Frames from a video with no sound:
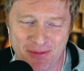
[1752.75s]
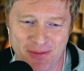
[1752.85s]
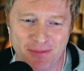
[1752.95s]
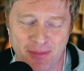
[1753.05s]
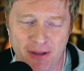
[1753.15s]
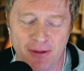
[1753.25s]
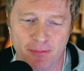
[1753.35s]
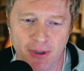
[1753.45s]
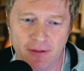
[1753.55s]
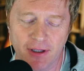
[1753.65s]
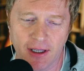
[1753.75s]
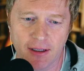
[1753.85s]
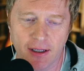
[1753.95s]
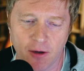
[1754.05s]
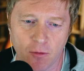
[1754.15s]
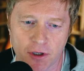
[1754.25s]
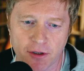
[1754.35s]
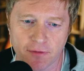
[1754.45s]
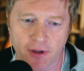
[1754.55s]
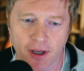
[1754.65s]
believing in networks
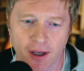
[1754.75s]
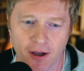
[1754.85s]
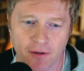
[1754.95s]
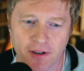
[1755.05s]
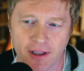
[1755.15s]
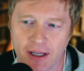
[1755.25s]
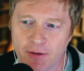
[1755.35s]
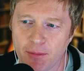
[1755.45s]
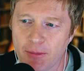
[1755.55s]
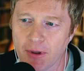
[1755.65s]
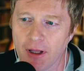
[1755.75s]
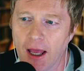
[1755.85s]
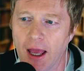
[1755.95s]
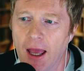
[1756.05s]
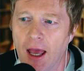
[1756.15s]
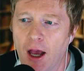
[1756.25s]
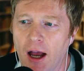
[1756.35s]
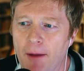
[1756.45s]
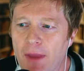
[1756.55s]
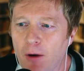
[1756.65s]
of clever people.
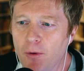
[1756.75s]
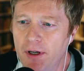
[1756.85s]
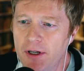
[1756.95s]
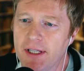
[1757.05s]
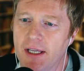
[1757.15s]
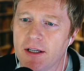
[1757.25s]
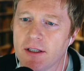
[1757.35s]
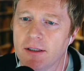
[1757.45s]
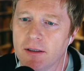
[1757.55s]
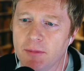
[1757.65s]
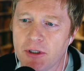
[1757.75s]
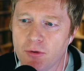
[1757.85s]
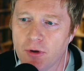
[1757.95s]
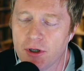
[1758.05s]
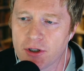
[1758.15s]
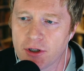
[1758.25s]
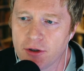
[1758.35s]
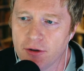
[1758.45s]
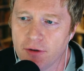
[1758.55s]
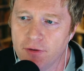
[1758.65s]
I wanted to take us a little bit towards sort
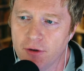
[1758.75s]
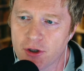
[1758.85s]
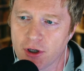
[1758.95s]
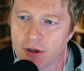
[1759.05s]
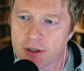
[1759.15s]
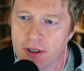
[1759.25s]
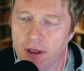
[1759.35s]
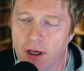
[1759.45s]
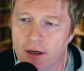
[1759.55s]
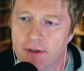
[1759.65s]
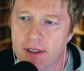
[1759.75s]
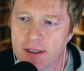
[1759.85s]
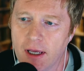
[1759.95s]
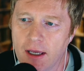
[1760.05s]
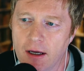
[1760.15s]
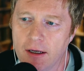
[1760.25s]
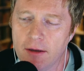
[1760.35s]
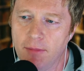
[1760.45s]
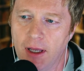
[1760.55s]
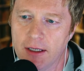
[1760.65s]
of the future, because a lot of these AI
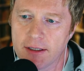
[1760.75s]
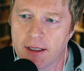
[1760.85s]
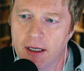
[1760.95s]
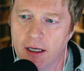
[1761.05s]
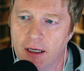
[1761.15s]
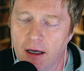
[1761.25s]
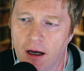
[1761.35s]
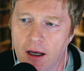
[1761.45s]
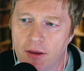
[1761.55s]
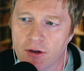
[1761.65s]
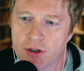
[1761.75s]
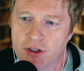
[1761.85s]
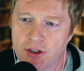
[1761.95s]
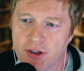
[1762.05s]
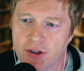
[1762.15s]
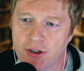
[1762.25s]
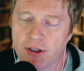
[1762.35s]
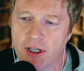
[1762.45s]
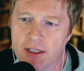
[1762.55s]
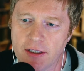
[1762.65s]
debates, they either
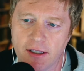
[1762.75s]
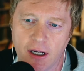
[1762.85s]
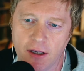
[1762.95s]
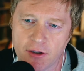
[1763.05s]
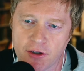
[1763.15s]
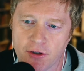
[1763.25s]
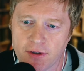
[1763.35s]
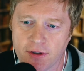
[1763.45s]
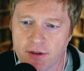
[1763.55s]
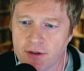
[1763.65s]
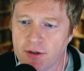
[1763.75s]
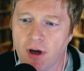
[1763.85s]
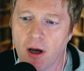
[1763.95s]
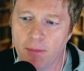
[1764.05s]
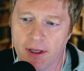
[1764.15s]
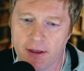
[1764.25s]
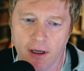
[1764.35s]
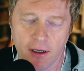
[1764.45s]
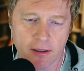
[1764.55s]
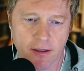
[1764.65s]
sort of stop at
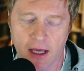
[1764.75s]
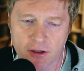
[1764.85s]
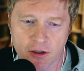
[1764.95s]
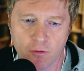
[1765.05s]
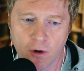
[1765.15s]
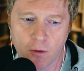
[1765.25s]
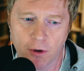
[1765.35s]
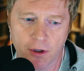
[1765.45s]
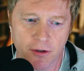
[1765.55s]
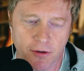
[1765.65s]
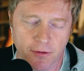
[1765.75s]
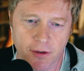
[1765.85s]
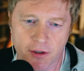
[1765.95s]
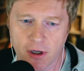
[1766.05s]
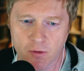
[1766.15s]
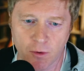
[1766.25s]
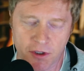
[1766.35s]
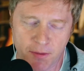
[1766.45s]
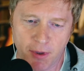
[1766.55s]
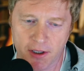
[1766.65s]
like status quo, where you can sort of discuss what's
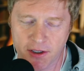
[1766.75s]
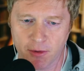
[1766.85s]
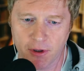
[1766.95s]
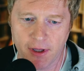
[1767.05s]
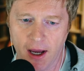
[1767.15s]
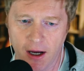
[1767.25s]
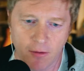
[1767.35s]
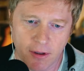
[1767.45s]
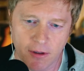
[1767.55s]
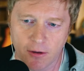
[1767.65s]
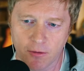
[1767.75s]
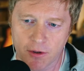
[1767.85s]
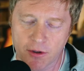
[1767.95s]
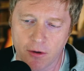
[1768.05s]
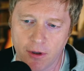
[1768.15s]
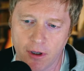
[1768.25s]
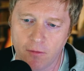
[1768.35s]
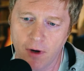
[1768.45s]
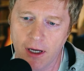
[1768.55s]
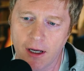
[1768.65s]
possible now and what's going on
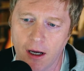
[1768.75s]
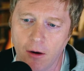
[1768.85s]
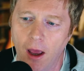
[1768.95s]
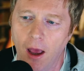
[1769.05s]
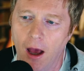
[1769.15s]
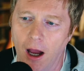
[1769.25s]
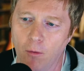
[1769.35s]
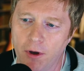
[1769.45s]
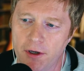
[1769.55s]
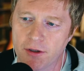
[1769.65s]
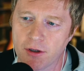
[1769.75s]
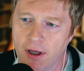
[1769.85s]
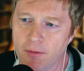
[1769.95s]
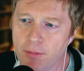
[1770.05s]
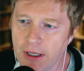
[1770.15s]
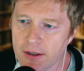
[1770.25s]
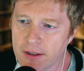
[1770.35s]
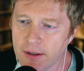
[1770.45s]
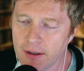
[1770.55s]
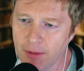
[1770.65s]
right now. I wanted to kind of bring us a
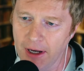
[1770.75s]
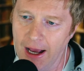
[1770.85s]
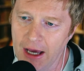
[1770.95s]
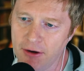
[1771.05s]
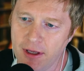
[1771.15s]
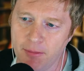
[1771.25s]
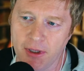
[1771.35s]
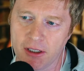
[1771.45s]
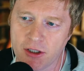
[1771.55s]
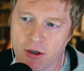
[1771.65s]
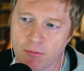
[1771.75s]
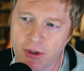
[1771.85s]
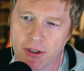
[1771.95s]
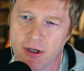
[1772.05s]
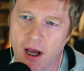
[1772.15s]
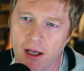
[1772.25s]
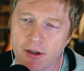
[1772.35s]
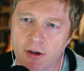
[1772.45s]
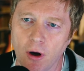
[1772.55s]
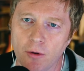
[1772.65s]
little bit out of that picture, but not
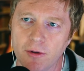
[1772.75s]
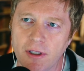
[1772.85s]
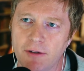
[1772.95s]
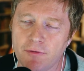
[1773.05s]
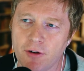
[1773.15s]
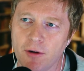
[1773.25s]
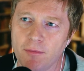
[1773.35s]
only from